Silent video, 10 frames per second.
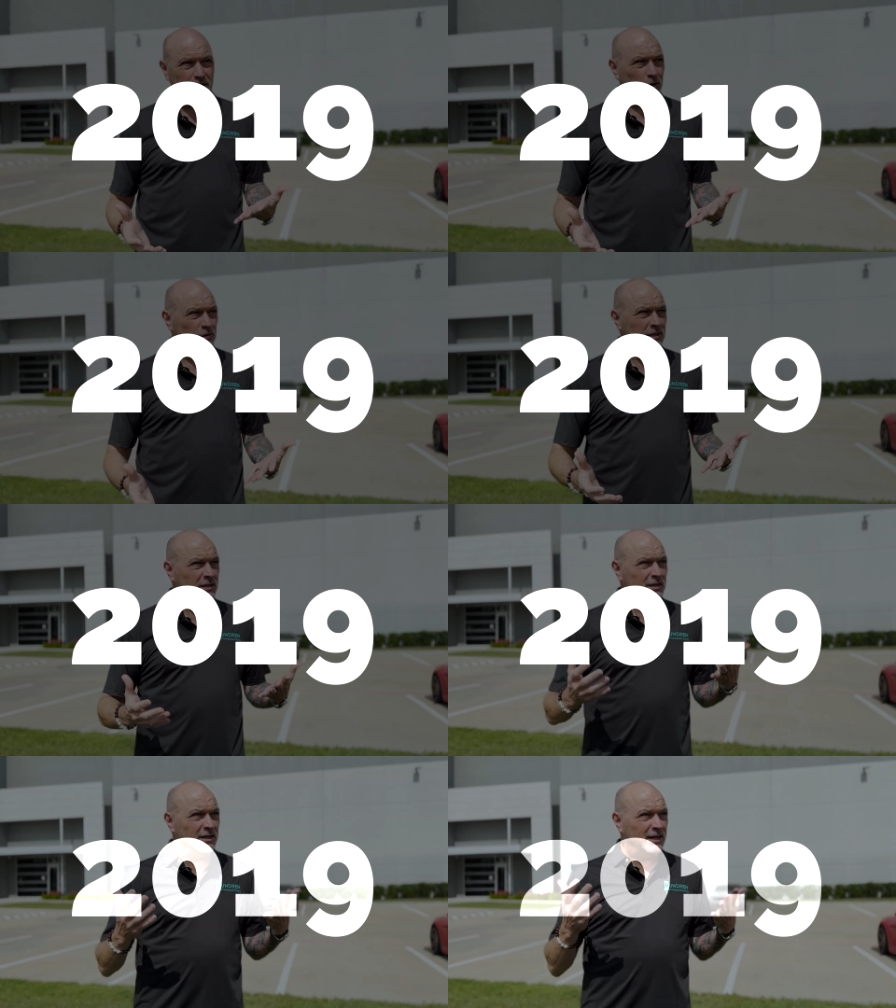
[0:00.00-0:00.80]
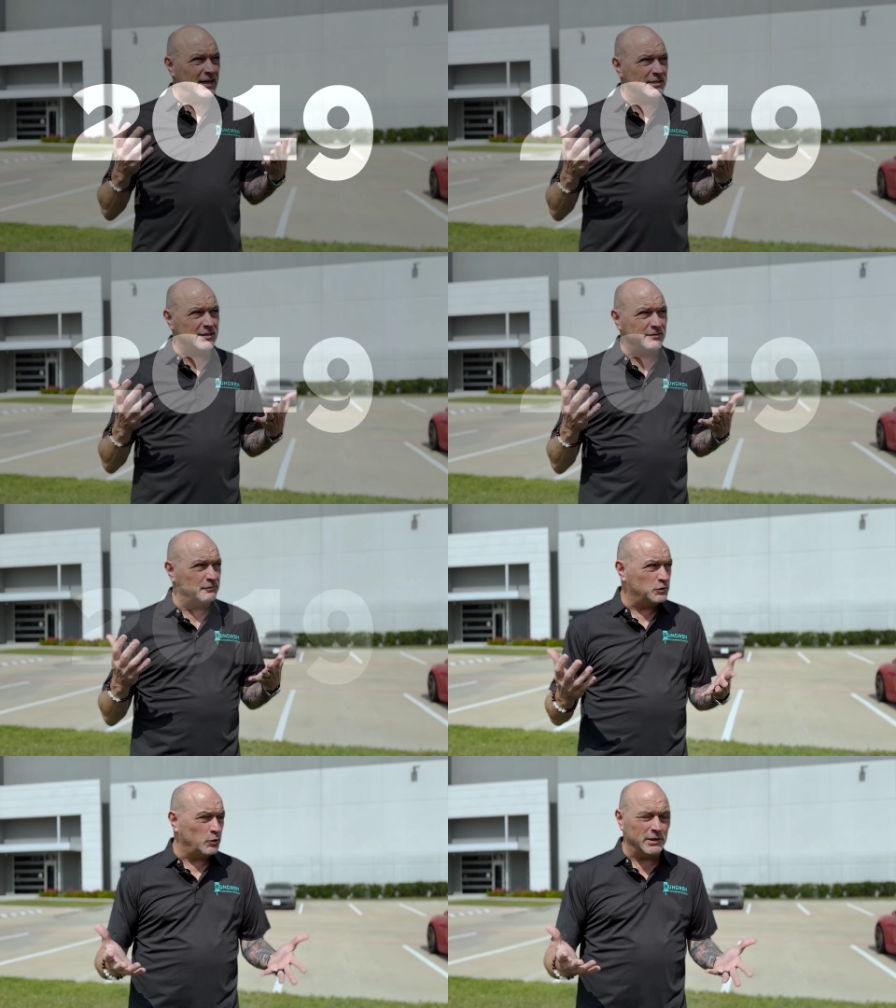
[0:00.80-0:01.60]
old. It's
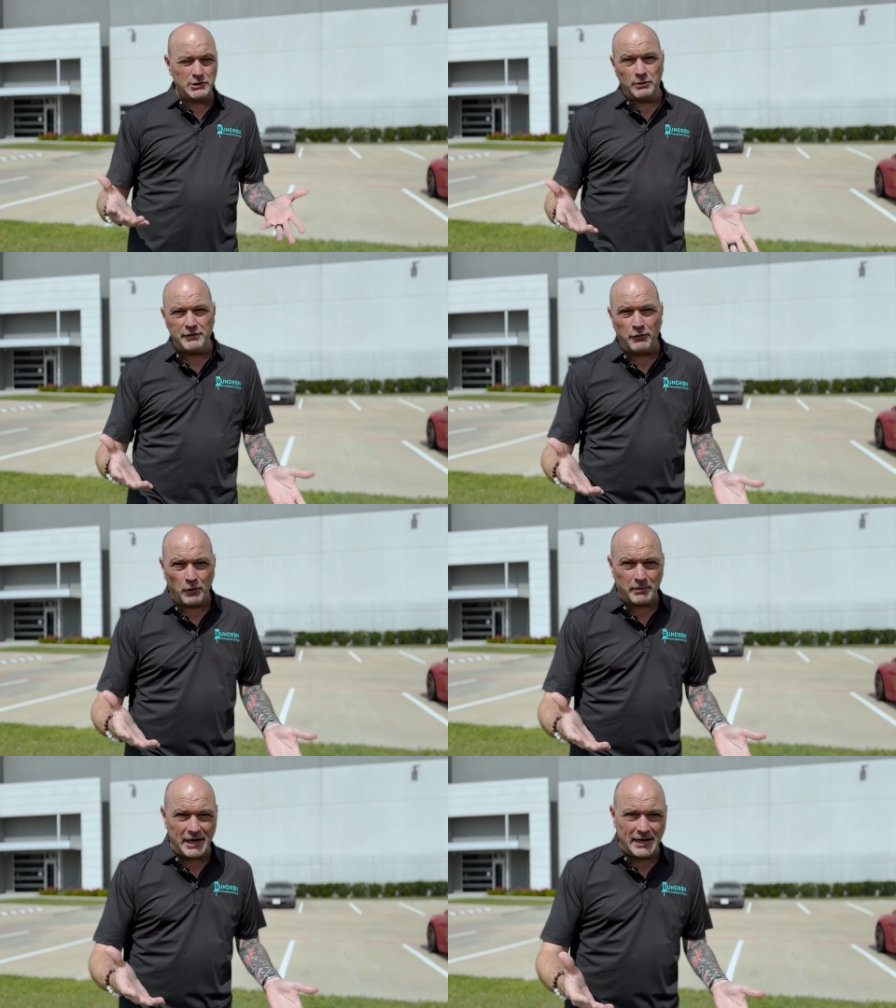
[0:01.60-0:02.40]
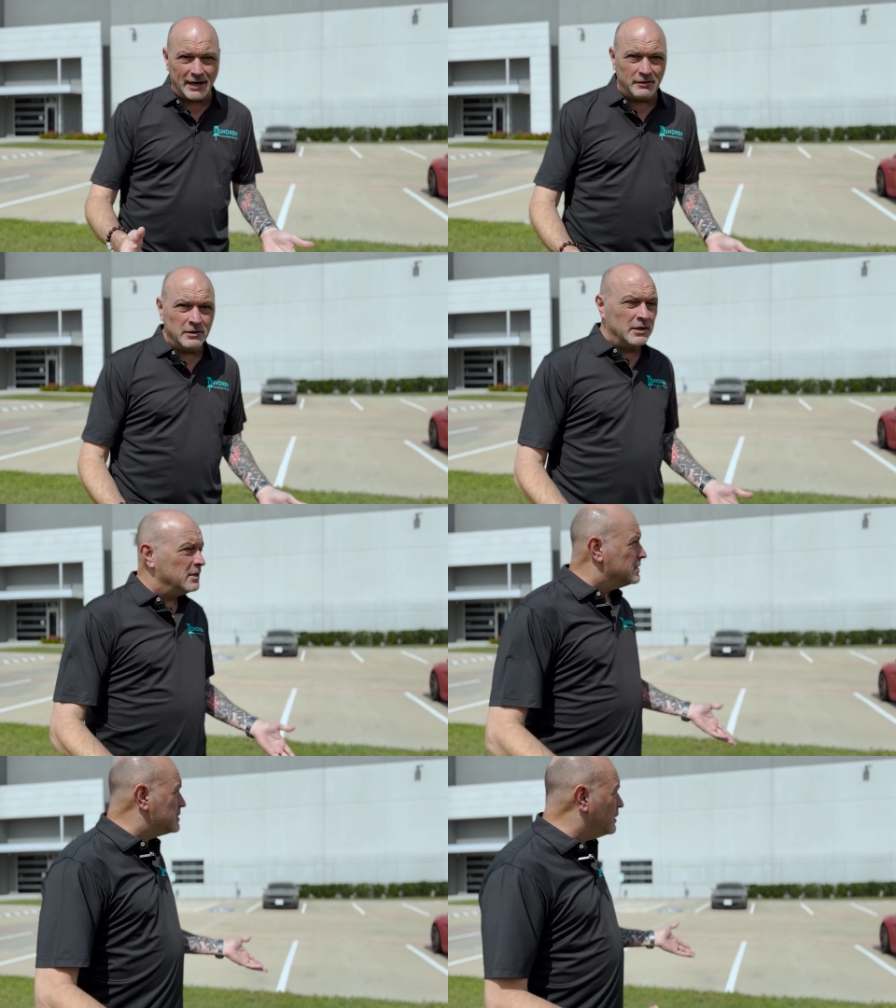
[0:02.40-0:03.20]
2024 right now.
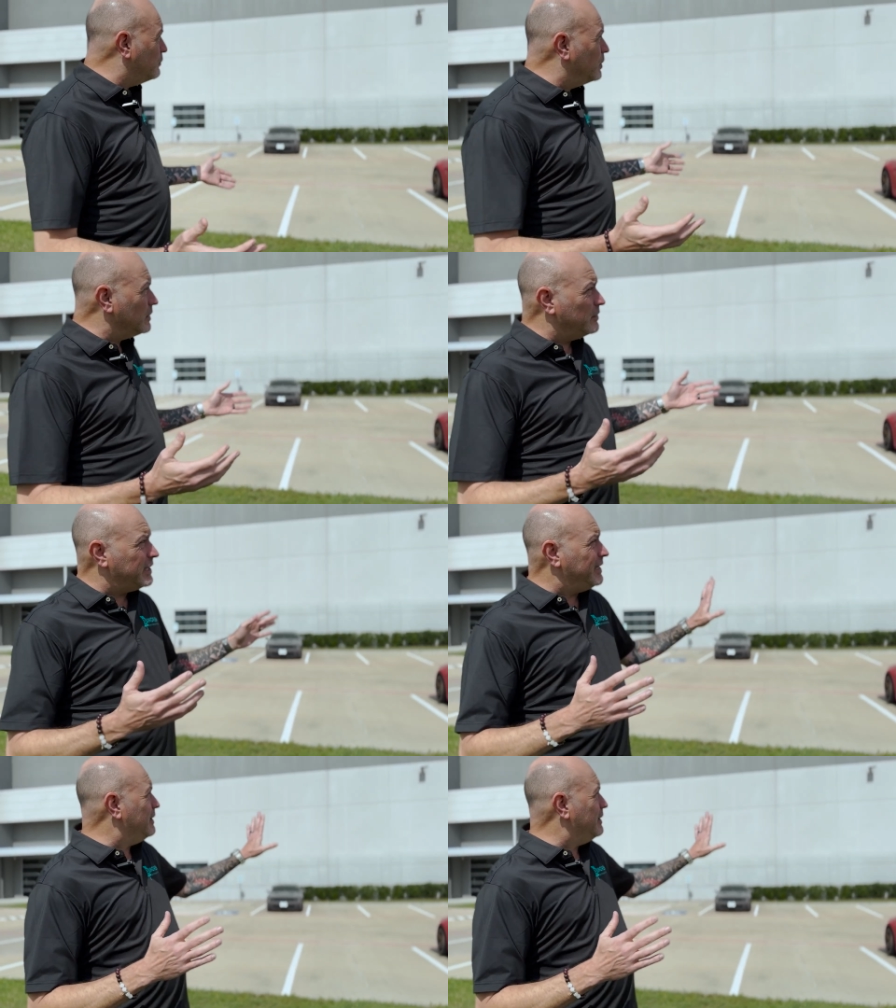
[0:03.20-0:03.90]
So we're looking at a